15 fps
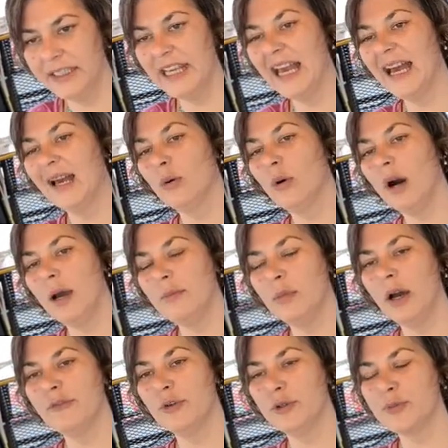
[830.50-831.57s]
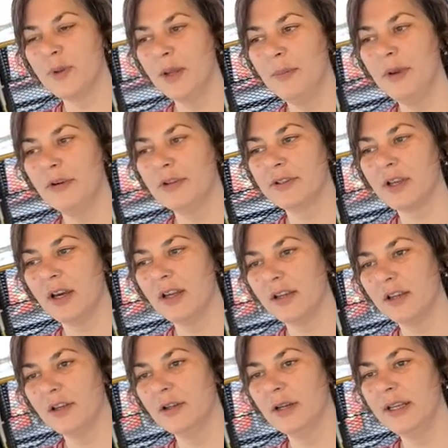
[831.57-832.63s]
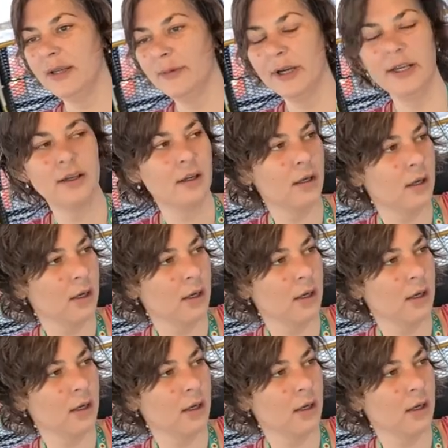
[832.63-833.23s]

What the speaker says: Yeah, well, I've always been a mirrors kind of girl anyway.